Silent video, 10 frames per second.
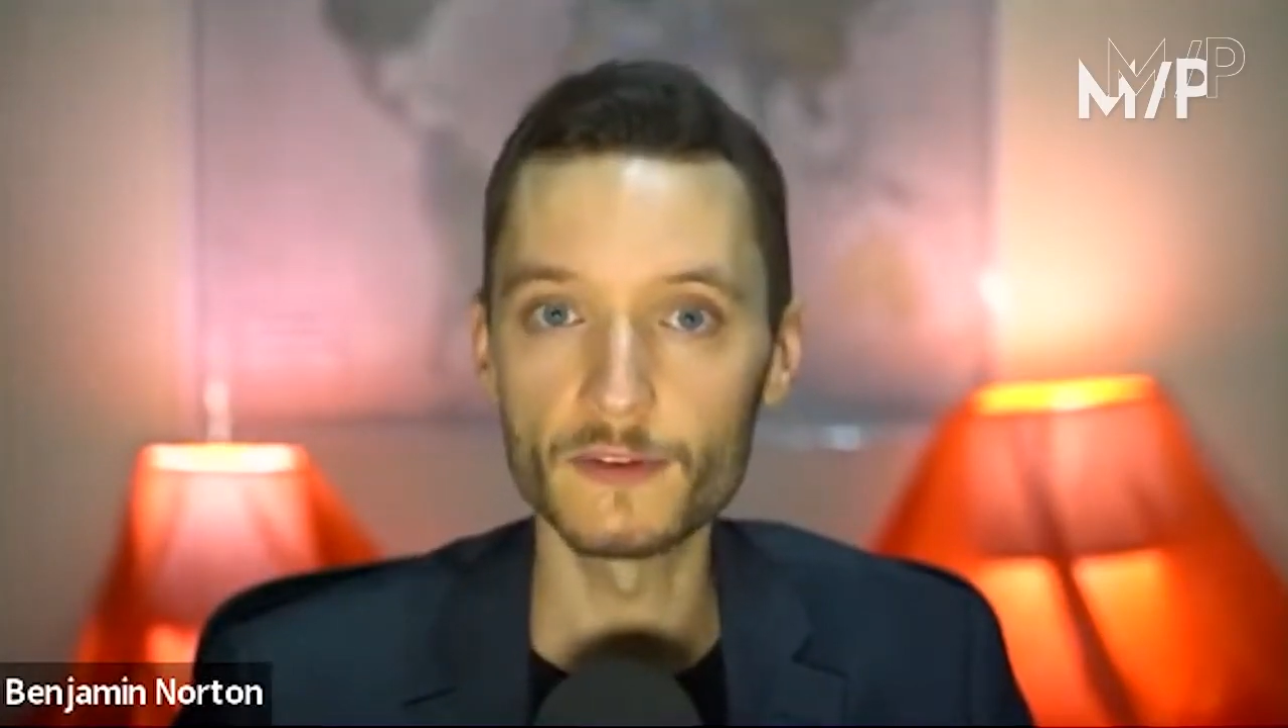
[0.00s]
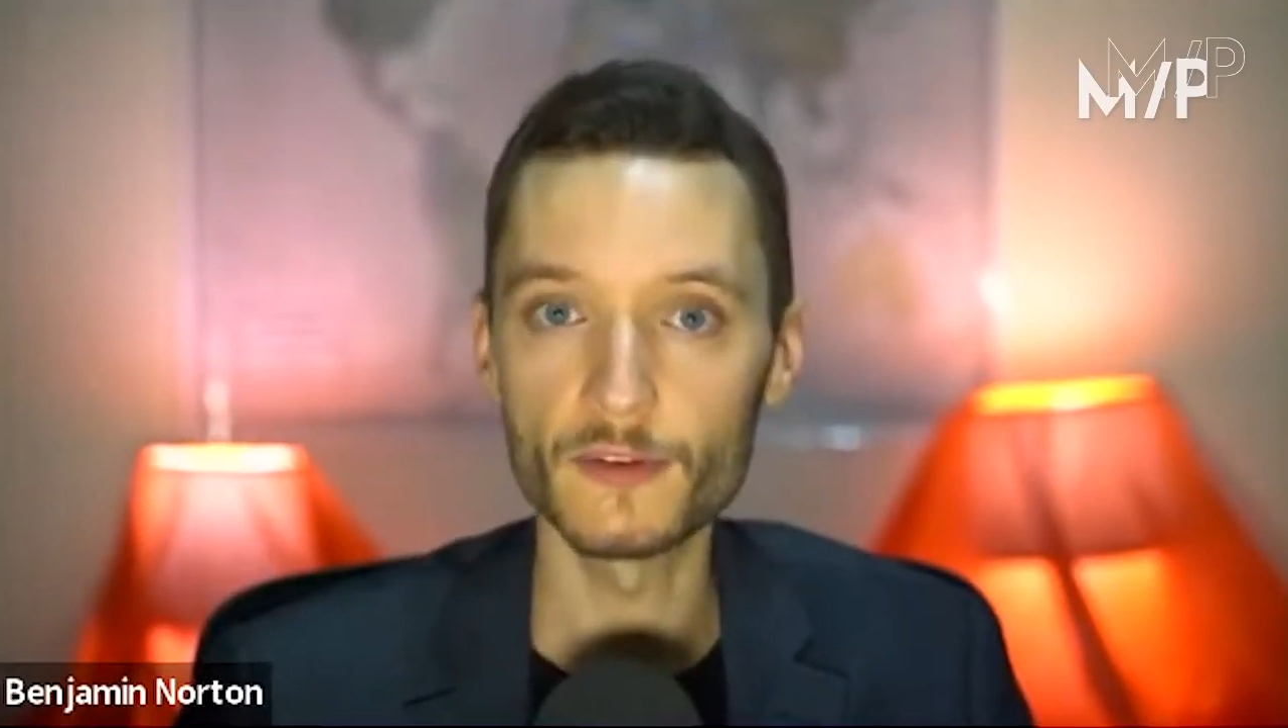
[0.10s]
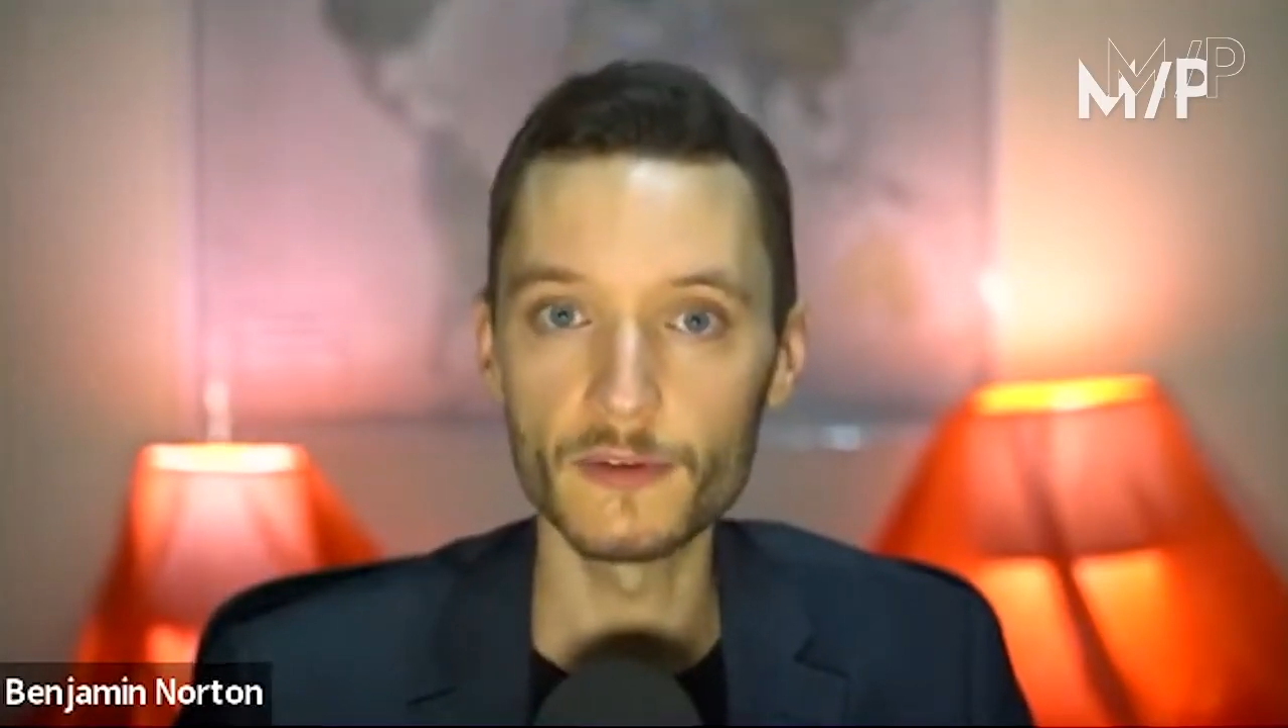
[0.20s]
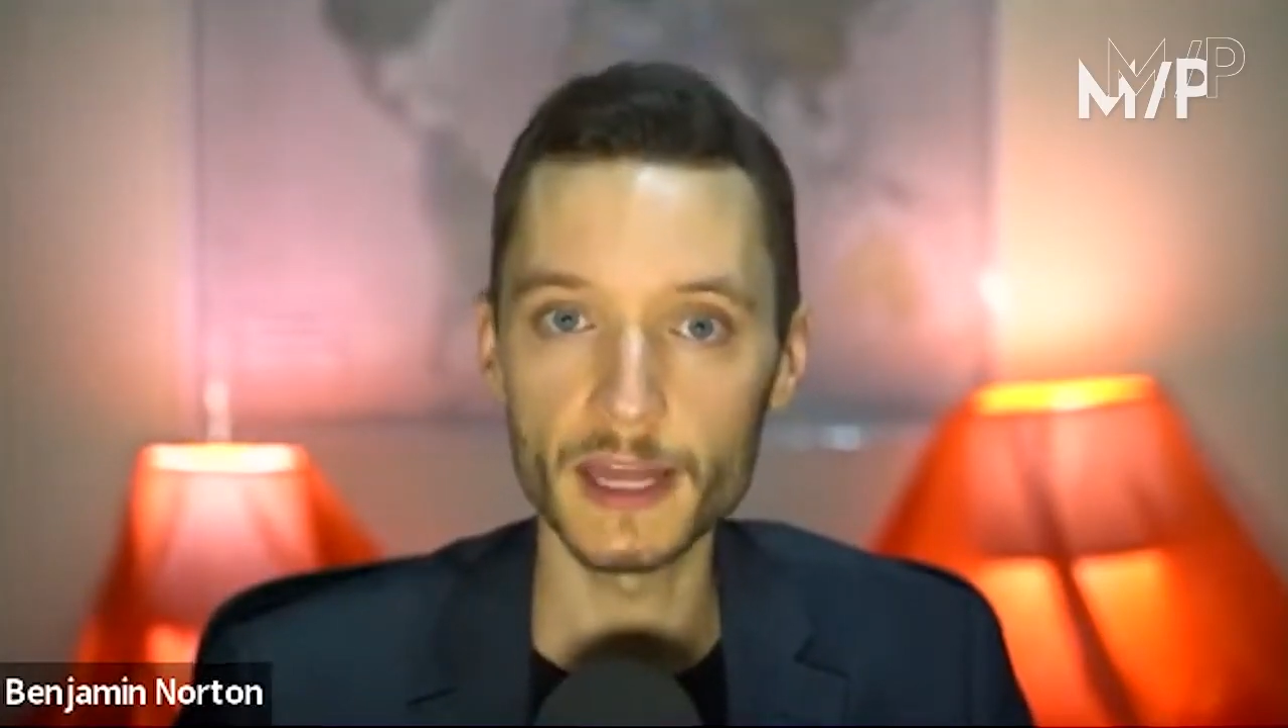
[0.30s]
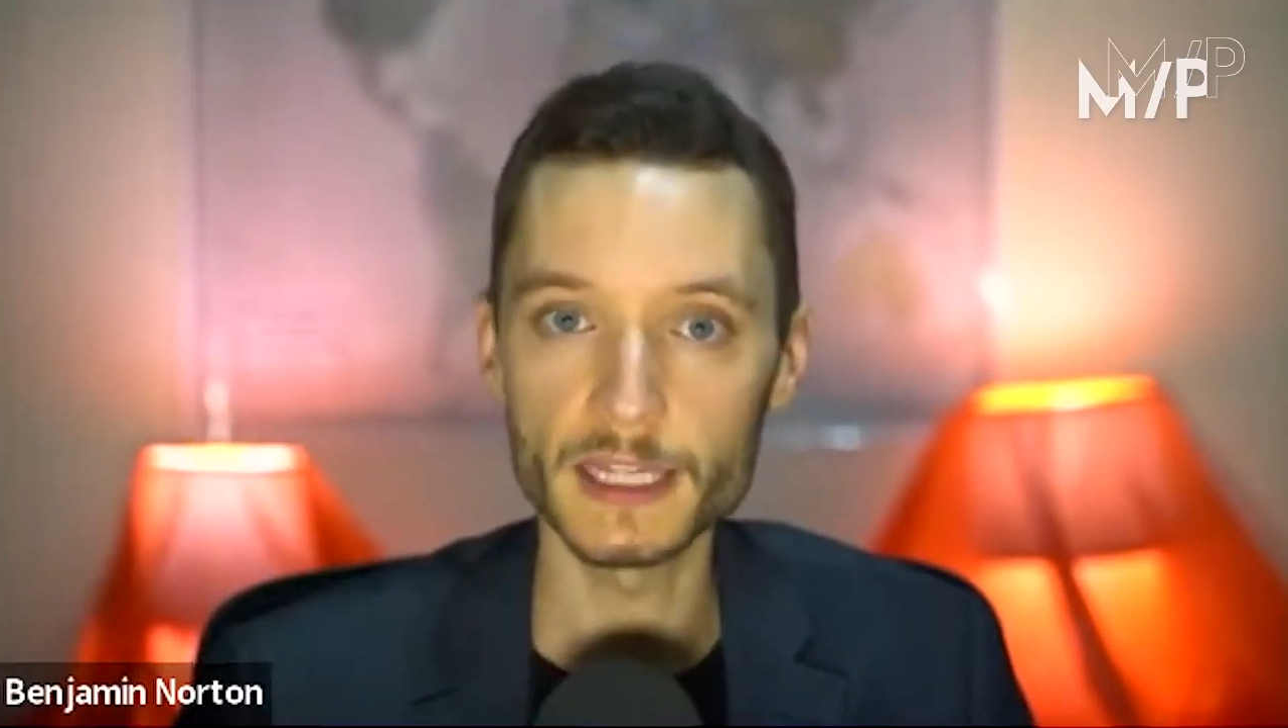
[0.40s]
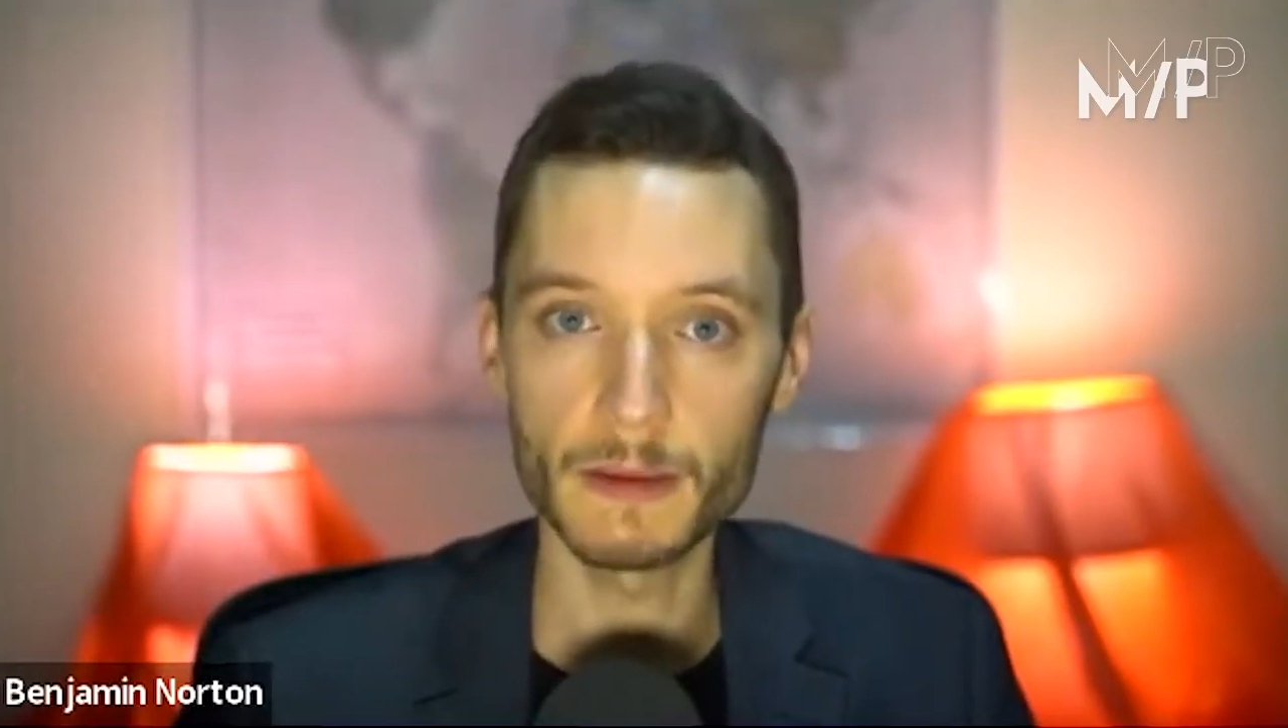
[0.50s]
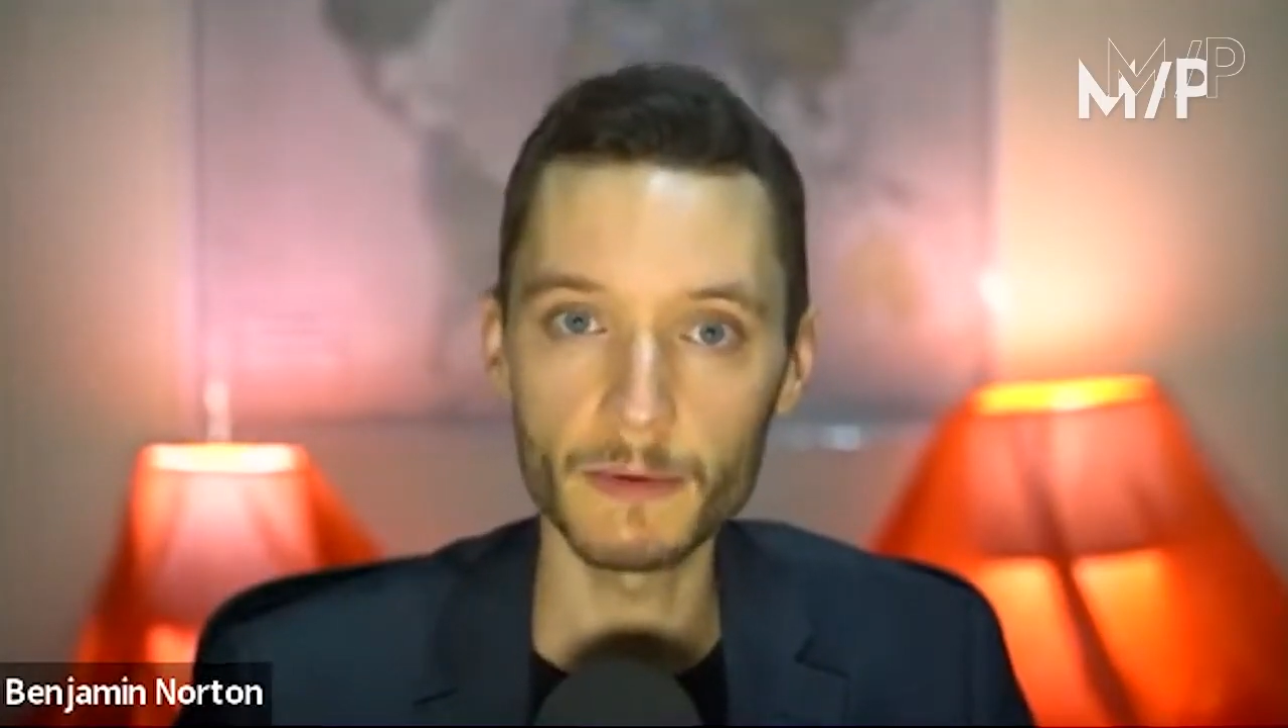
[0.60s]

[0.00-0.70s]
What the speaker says: the Donetsk